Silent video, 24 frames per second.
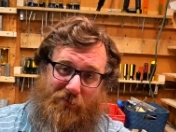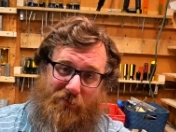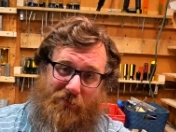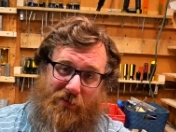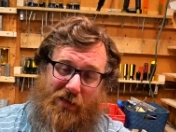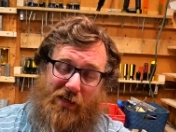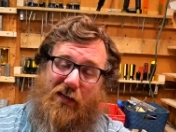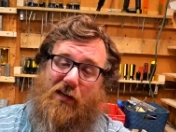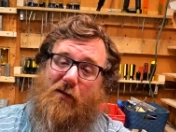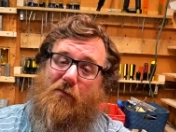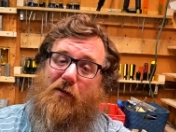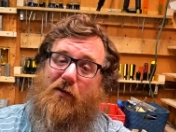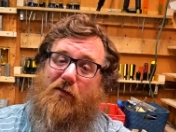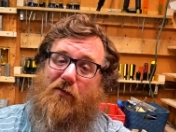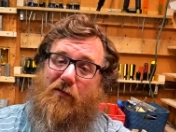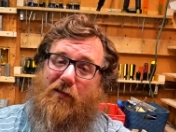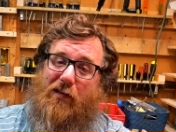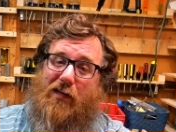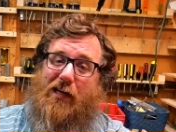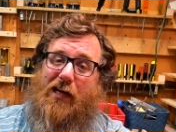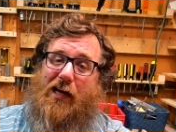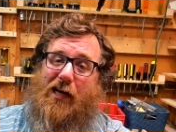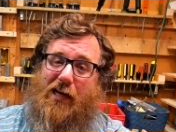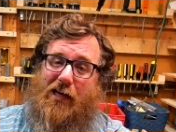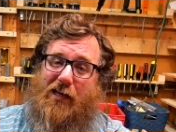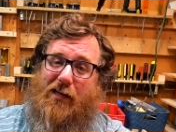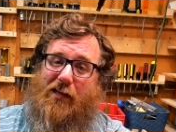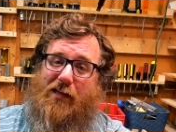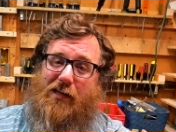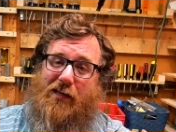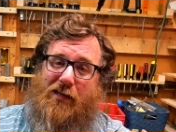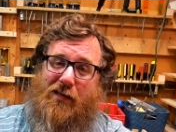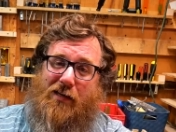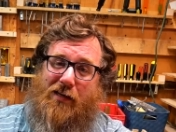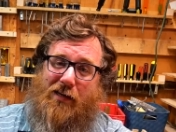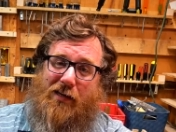They come in really handy
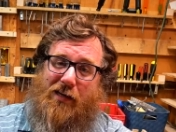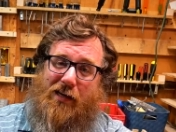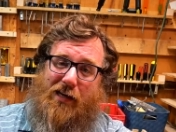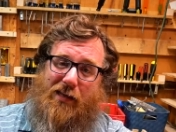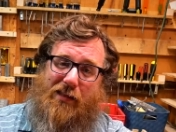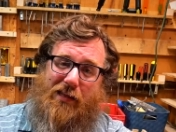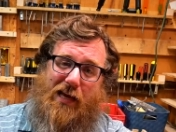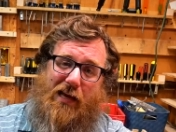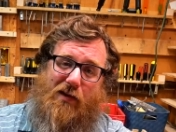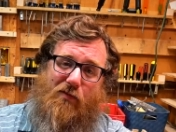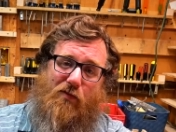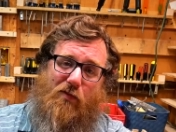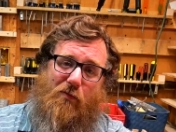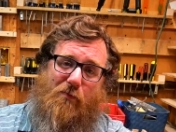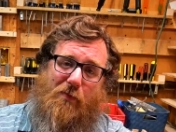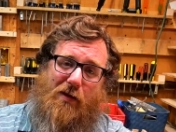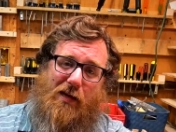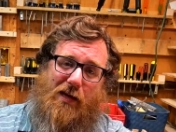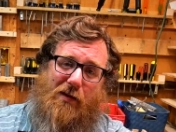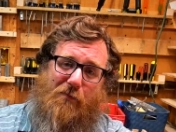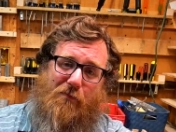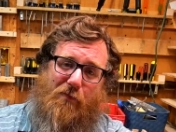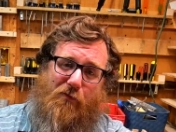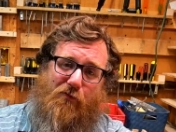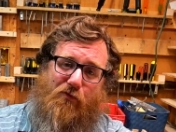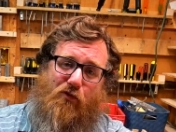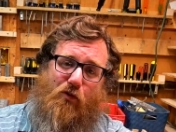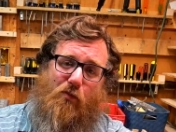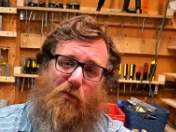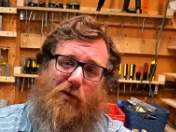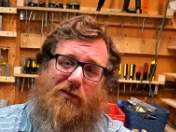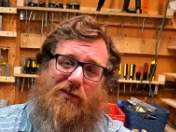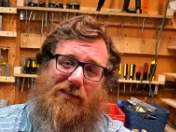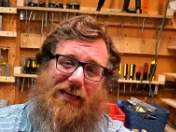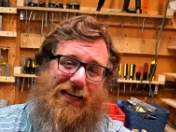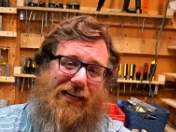and they will make
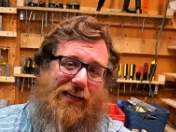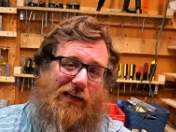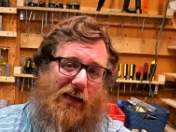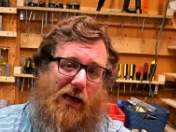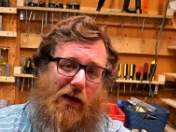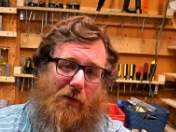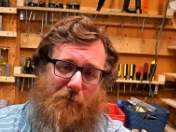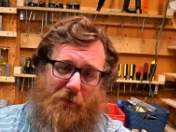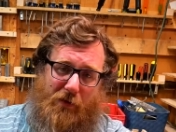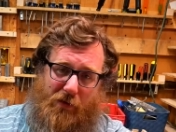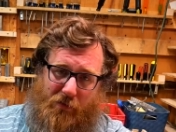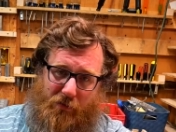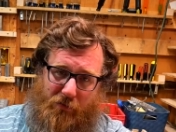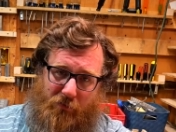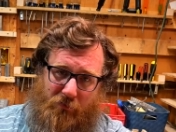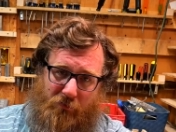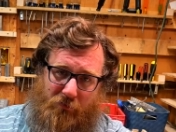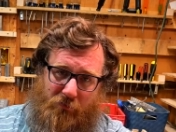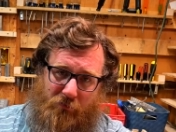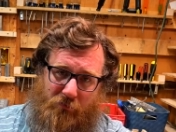performance a lot better.